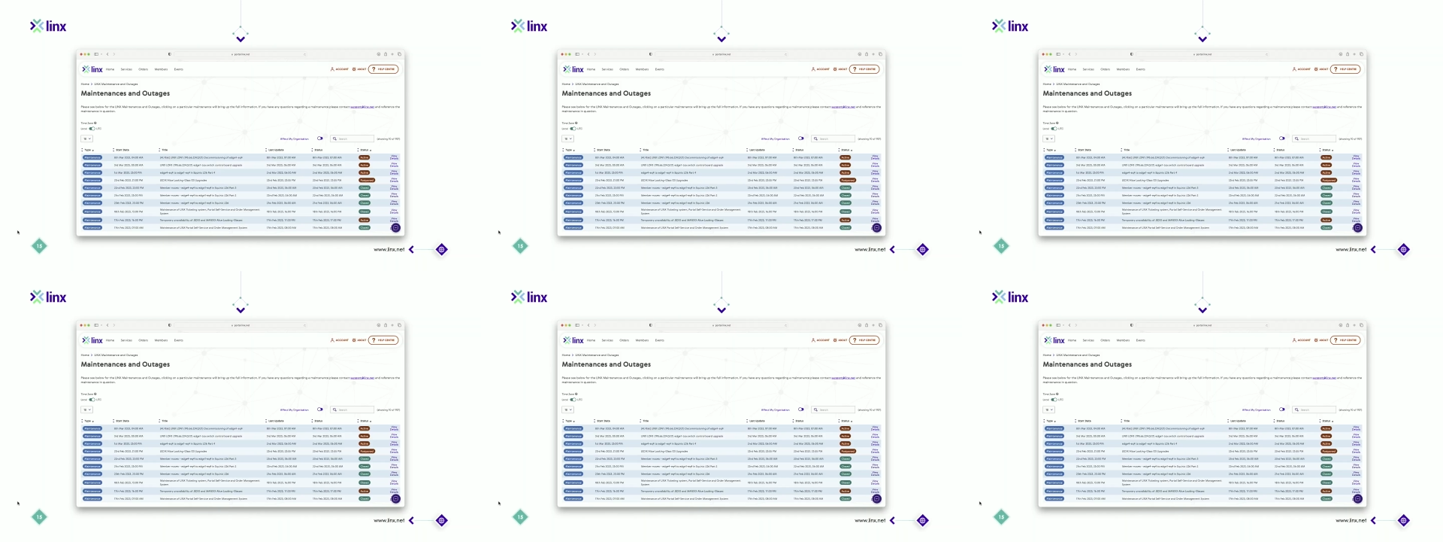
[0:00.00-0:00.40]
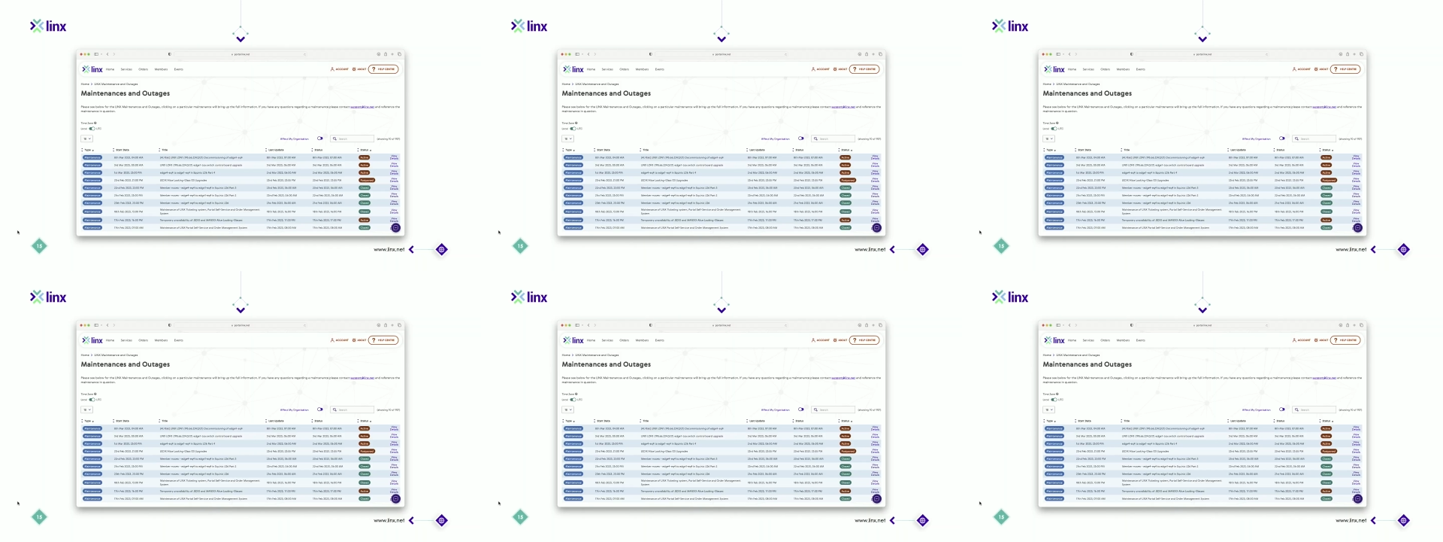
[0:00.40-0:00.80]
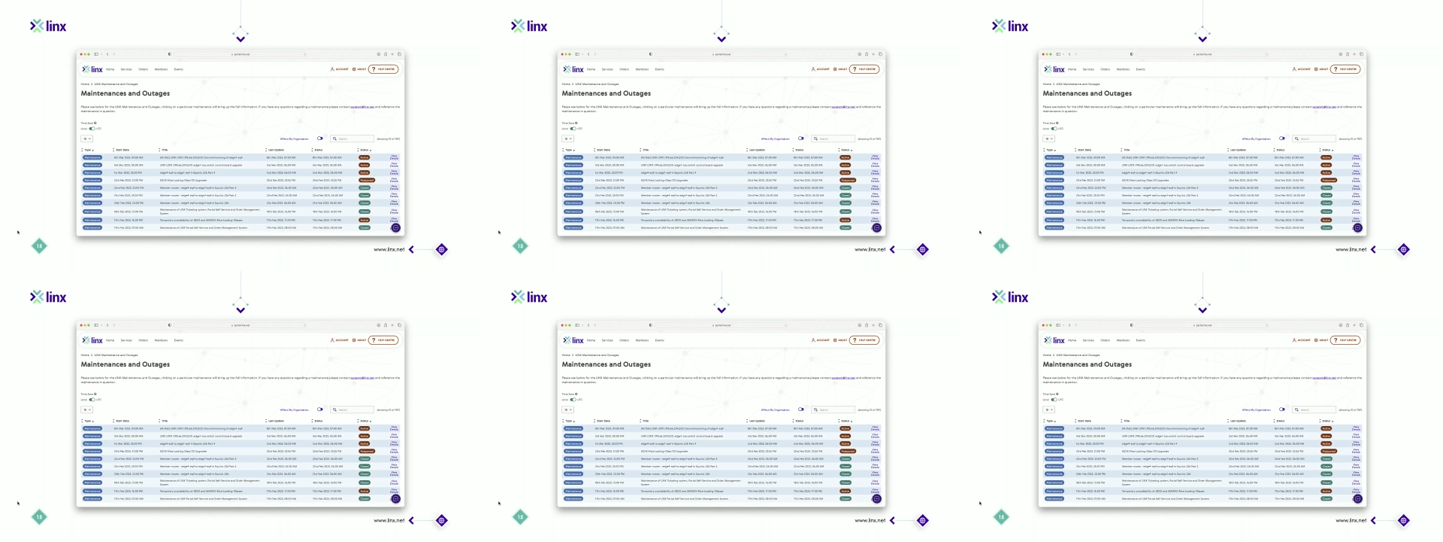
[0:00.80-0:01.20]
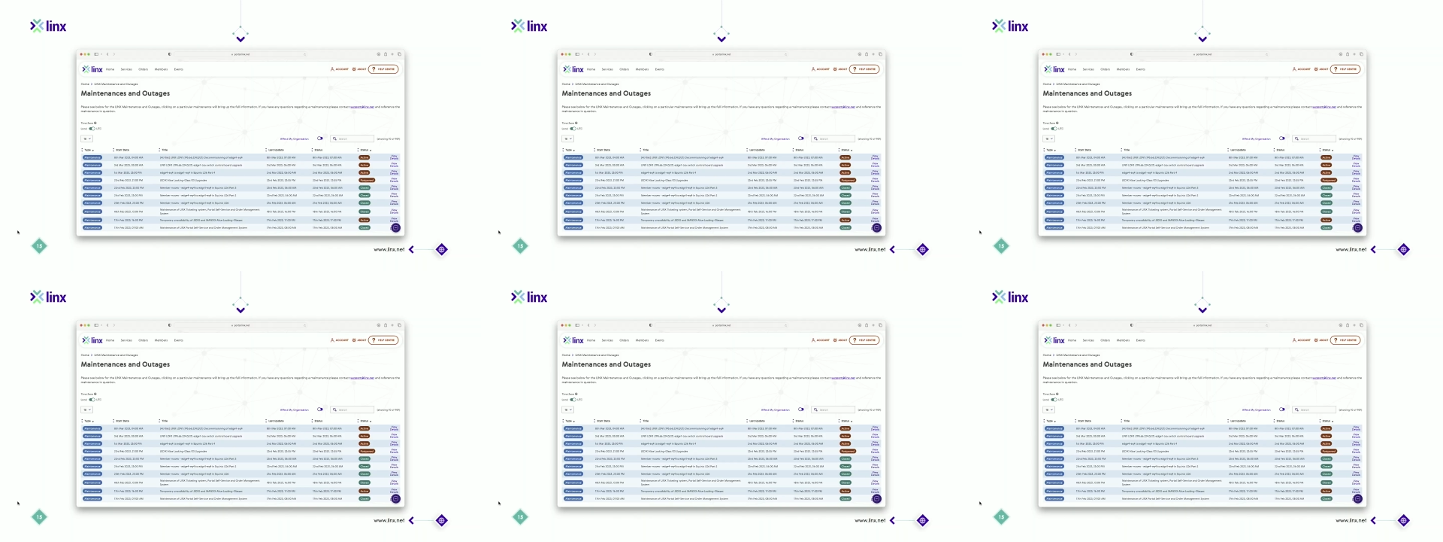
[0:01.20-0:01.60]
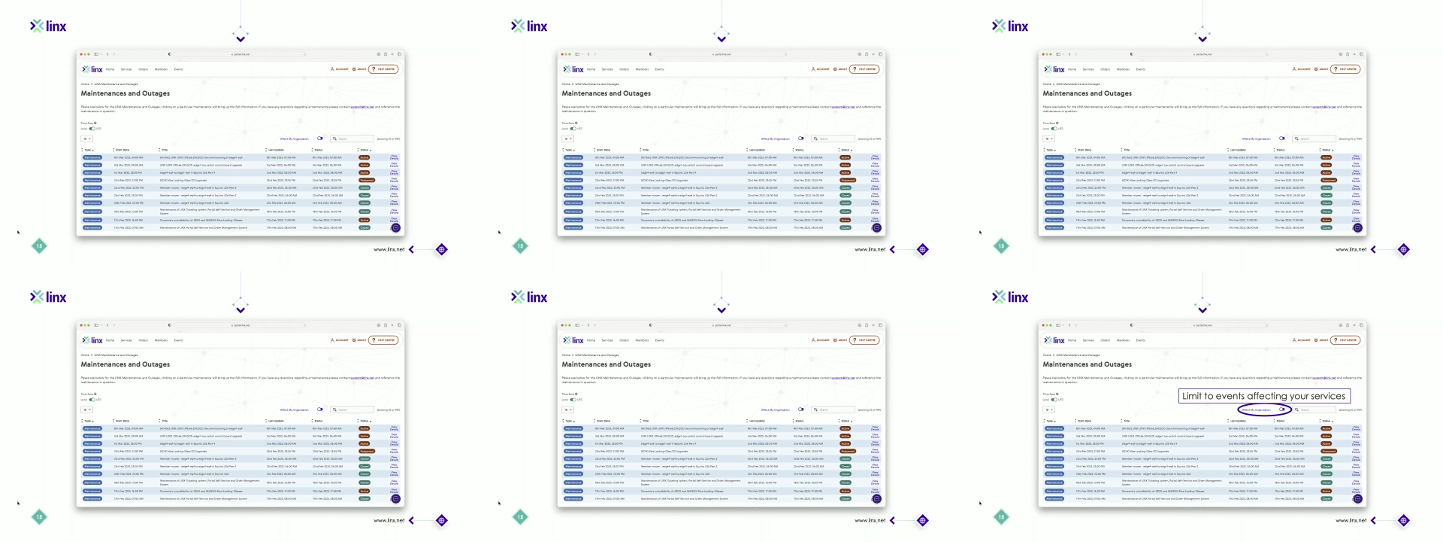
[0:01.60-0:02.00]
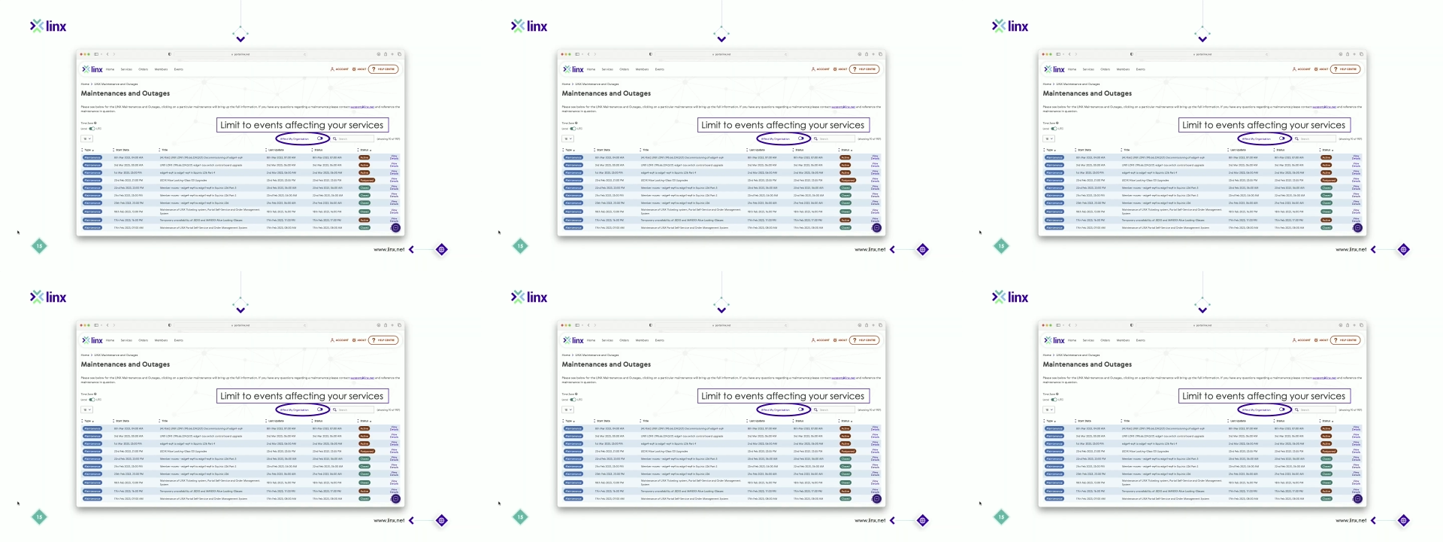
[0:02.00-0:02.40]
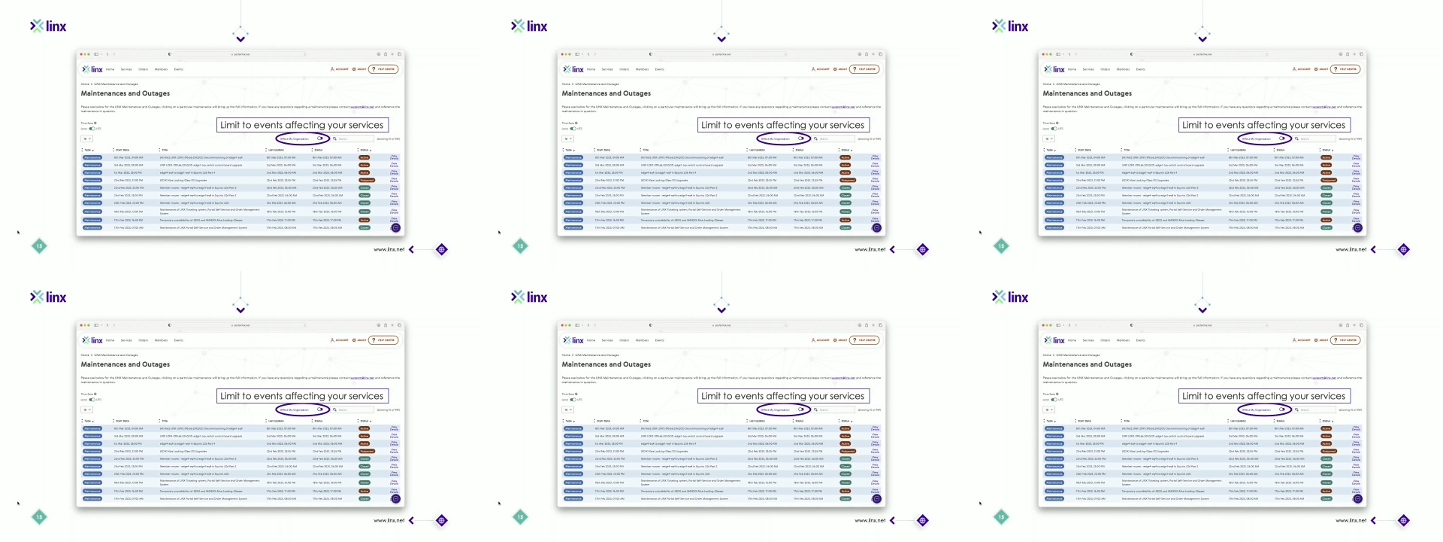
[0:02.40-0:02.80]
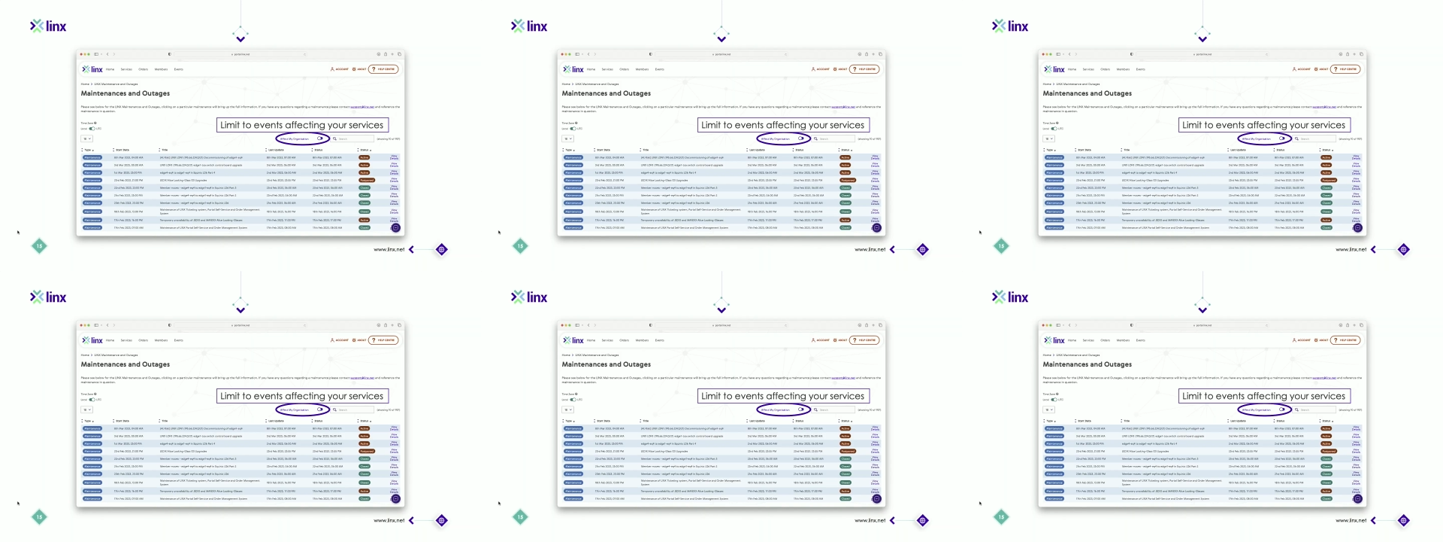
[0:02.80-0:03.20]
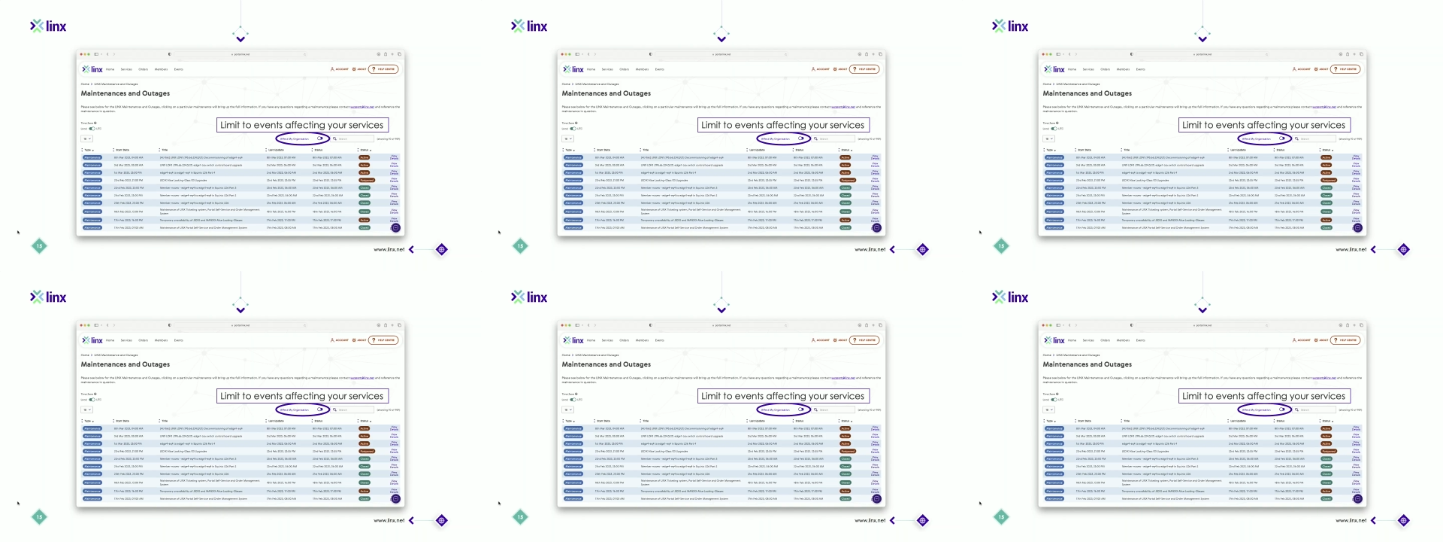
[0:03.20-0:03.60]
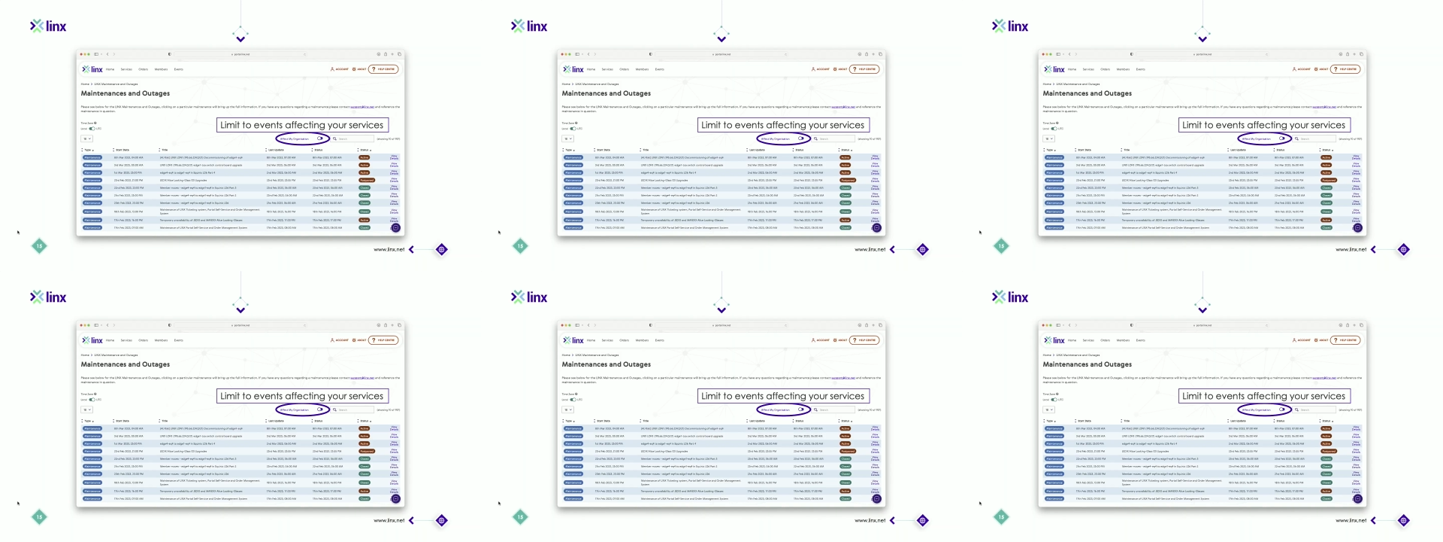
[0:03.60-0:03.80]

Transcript: No face is visible, so there are no lips to read.